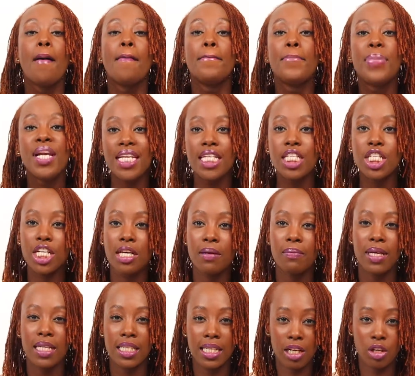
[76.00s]

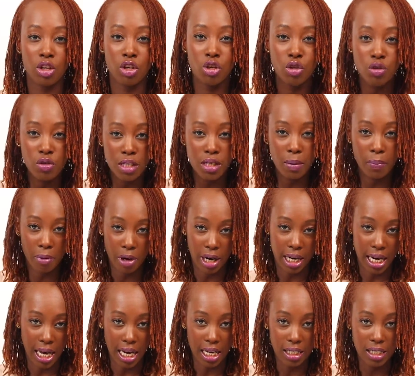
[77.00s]
Bleaching means that you use a
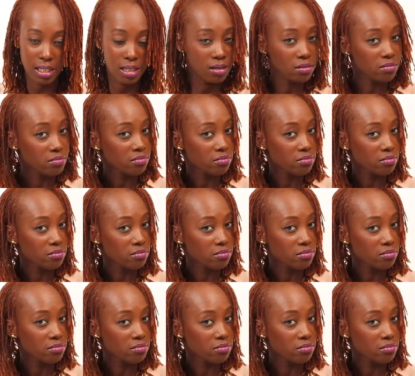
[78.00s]
product